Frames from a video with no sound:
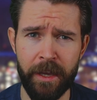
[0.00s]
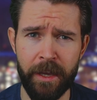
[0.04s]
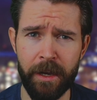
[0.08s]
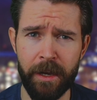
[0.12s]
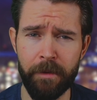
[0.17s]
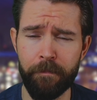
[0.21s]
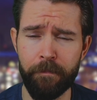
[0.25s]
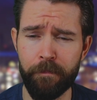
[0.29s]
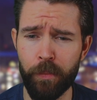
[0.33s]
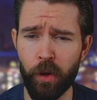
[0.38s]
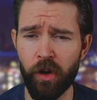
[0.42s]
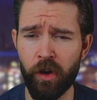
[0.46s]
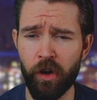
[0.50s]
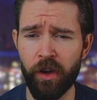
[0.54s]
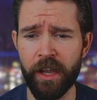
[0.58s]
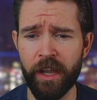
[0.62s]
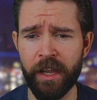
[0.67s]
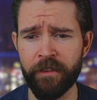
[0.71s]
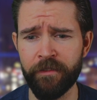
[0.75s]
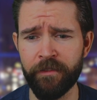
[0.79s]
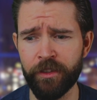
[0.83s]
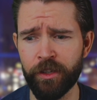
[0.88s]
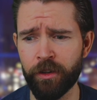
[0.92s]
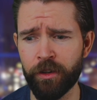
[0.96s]
that, but
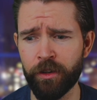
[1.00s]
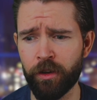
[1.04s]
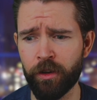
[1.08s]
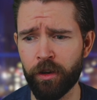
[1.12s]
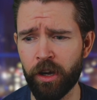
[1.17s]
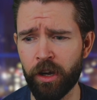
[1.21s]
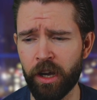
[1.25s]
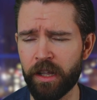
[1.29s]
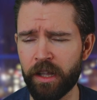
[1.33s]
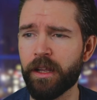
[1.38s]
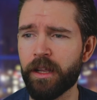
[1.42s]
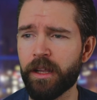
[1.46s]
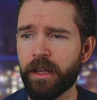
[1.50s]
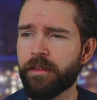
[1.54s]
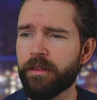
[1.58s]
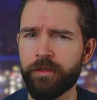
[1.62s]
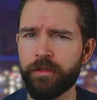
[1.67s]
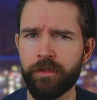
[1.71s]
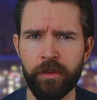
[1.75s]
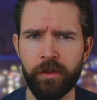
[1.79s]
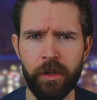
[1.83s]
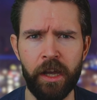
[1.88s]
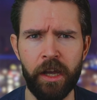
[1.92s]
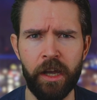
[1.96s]
if you're
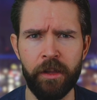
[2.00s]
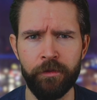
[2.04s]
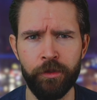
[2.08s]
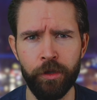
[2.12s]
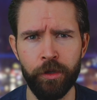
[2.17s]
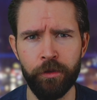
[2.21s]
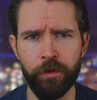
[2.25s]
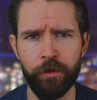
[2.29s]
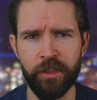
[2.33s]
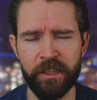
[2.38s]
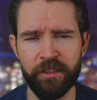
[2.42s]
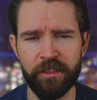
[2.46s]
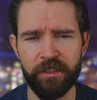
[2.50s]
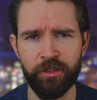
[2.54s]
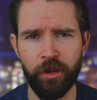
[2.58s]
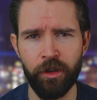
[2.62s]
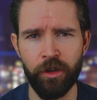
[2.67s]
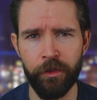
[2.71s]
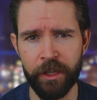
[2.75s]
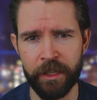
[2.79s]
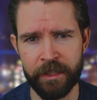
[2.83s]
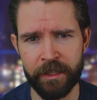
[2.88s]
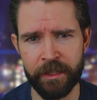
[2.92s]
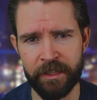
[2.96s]
new to this sort
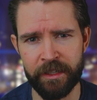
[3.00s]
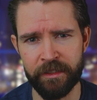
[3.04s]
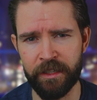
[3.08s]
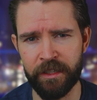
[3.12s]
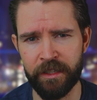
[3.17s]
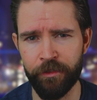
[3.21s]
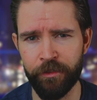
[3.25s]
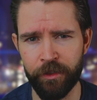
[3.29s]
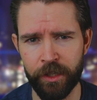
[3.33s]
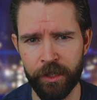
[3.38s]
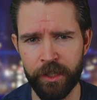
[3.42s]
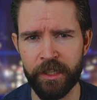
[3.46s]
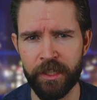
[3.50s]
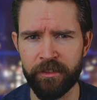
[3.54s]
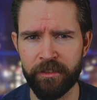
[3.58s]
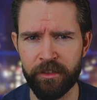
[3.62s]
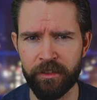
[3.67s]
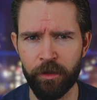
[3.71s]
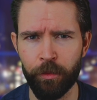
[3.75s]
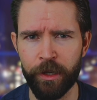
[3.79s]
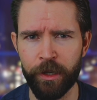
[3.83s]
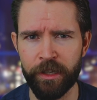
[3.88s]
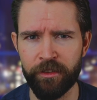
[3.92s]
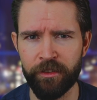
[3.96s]
of thing, that is definitely the
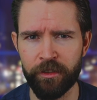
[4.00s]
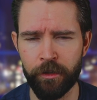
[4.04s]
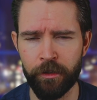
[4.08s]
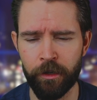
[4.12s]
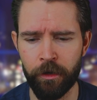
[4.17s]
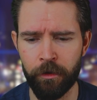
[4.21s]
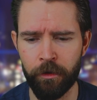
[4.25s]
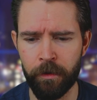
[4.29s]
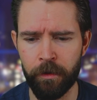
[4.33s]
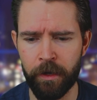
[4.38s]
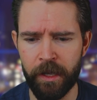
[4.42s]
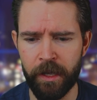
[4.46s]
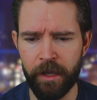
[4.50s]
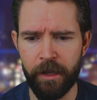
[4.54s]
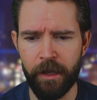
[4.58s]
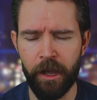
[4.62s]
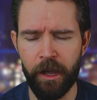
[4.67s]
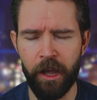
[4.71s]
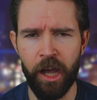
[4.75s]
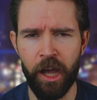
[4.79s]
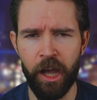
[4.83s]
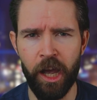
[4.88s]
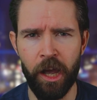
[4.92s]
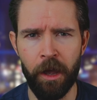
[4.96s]
easier way to go.
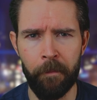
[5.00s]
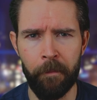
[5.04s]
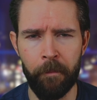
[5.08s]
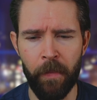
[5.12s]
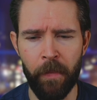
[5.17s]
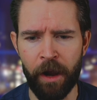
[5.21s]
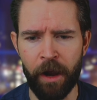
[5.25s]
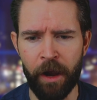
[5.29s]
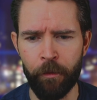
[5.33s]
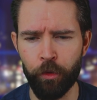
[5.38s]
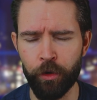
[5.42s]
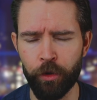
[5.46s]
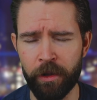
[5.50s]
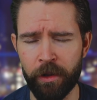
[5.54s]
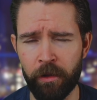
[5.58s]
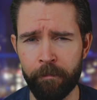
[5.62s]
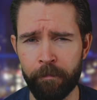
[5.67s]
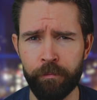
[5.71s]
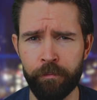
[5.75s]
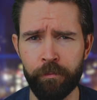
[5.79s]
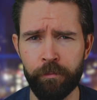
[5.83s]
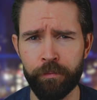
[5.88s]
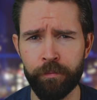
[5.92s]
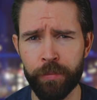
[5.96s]
I would
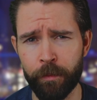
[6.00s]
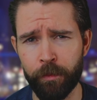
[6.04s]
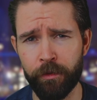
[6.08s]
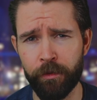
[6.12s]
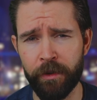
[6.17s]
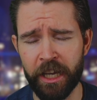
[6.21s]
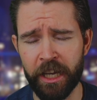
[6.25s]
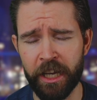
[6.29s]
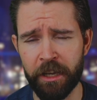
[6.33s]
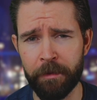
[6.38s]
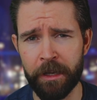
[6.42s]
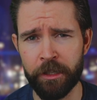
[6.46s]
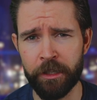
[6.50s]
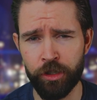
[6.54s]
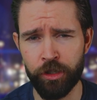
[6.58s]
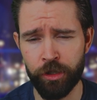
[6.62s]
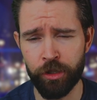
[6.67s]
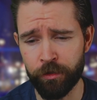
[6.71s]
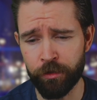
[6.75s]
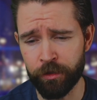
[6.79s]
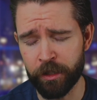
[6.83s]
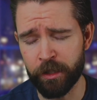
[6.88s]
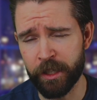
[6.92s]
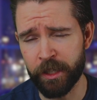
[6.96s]
probably recommend
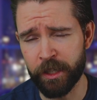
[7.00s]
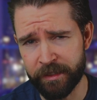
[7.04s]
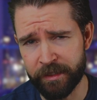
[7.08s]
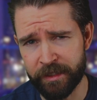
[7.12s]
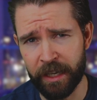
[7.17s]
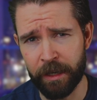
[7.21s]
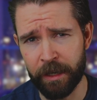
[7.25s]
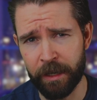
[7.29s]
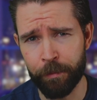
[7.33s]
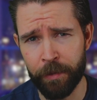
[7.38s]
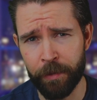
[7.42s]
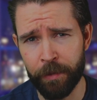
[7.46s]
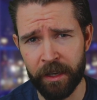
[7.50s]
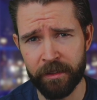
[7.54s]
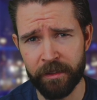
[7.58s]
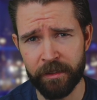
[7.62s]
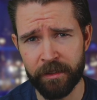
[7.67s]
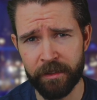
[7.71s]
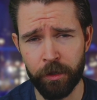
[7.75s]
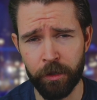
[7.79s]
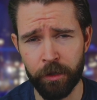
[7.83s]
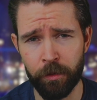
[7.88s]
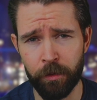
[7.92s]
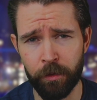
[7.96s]
choosing the exact parts
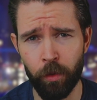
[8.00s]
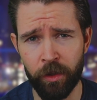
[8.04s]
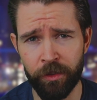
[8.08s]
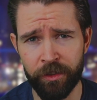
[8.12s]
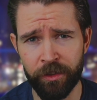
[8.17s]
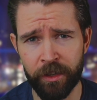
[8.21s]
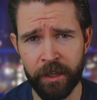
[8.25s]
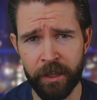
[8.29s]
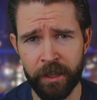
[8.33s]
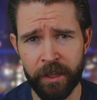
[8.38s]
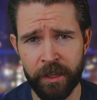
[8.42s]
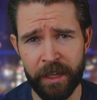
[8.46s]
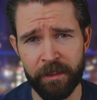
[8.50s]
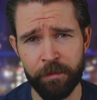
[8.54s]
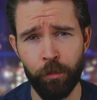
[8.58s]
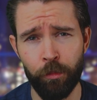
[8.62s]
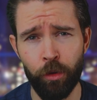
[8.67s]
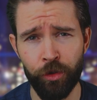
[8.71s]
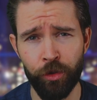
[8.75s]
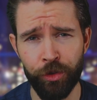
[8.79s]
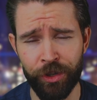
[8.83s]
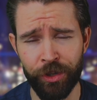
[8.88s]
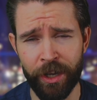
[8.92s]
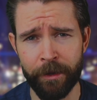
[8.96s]
that you wanted. It's
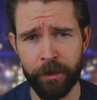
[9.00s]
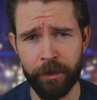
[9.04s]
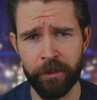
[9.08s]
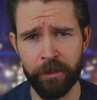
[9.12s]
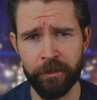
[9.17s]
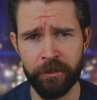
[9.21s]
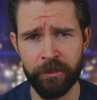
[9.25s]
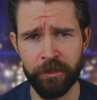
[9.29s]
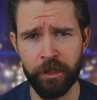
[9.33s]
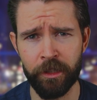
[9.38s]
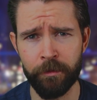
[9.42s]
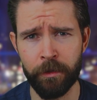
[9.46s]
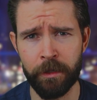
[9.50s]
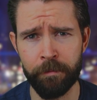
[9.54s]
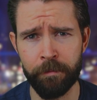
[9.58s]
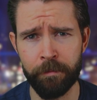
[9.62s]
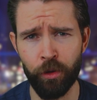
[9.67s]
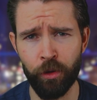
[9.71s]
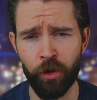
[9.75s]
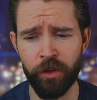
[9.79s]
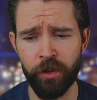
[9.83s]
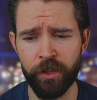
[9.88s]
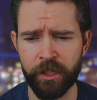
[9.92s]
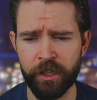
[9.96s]
more time
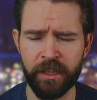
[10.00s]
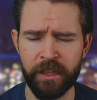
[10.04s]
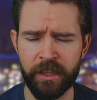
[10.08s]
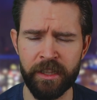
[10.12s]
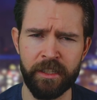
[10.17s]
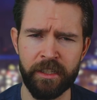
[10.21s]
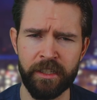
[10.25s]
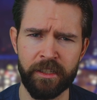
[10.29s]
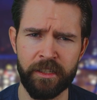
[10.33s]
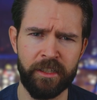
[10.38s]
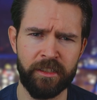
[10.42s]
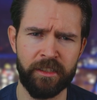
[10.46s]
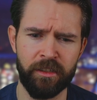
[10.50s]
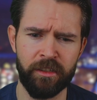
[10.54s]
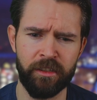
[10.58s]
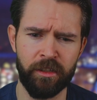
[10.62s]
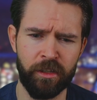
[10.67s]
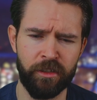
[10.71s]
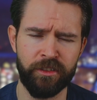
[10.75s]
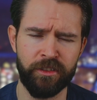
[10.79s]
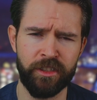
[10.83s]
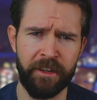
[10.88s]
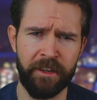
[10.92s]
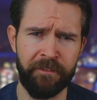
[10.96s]
consuming, but it's a
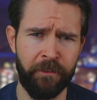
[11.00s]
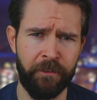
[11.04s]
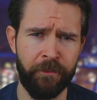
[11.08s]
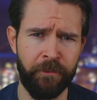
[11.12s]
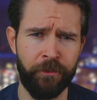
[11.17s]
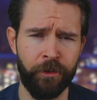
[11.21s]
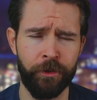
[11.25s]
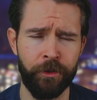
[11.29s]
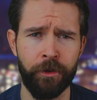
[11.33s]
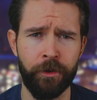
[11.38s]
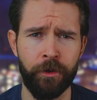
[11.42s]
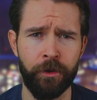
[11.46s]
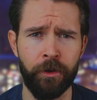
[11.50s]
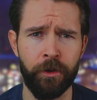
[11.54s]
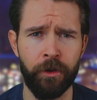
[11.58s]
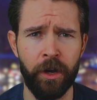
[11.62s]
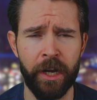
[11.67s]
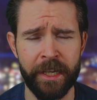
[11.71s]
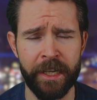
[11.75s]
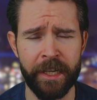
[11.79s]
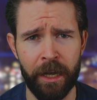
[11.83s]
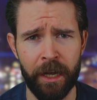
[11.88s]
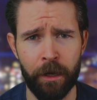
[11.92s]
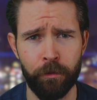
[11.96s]
lot safer for your
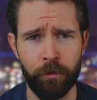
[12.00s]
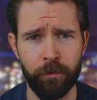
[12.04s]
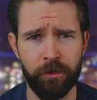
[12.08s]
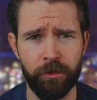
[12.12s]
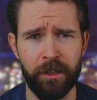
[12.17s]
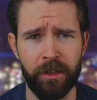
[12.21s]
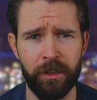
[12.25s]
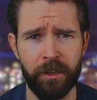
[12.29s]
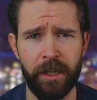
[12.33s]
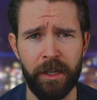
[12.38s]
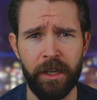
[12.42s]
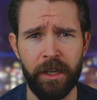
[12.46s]
account